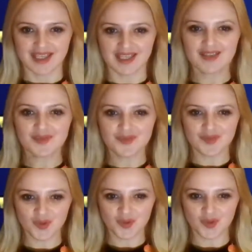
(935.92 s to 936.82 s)
If
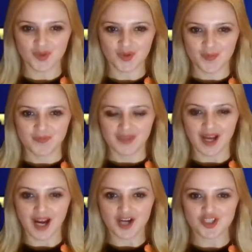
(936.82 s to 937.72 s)
you
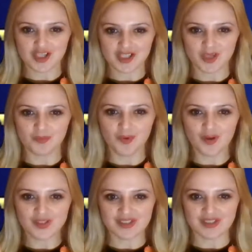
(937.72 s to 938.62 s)
are sharing
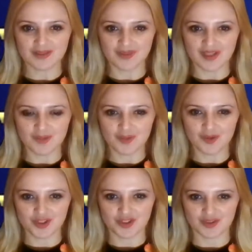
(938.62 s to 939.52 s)
positive
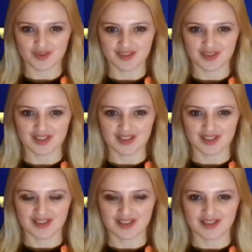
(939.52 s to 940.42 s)
emotions,
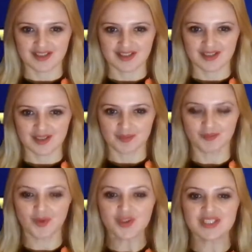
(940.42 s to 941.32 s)

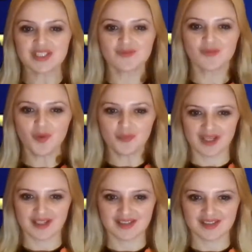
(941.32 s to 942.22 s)
positive
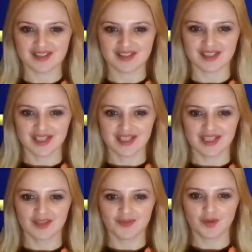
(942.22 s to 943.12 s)
moments,
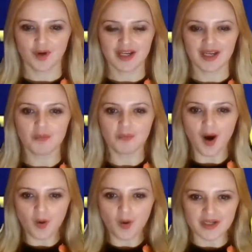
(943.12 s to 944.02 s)
if you are
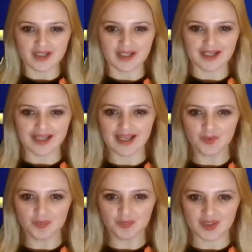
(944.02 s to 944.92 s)
empowering and
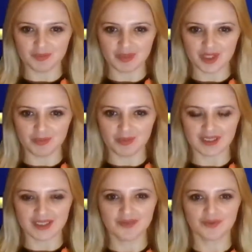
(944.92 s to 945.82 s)
helping the
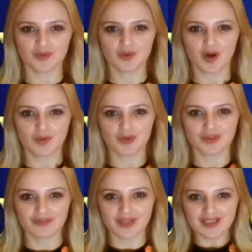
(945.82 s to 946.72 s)
people, if you are
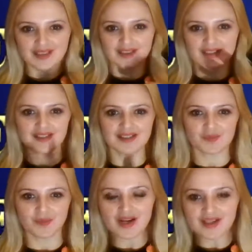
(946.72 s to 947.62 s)
motivating and
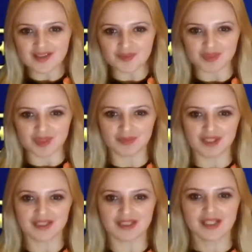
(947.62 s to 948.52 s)
inspiring the
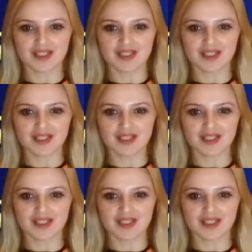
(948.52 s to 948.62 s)
people,